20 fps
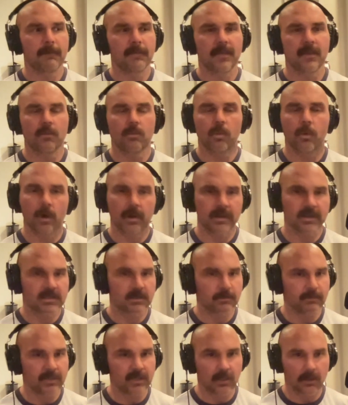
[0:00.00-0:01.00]
They wanted
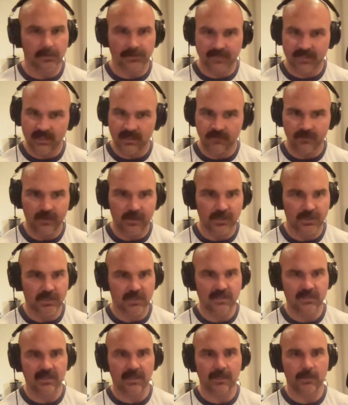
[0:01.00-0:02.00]
to be on TV
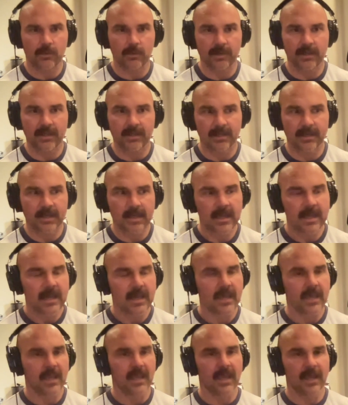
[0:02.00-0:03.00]
just like we did.
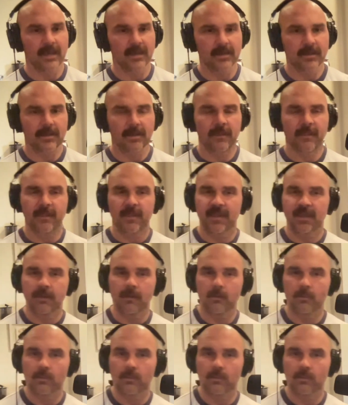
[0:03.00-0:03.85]
And they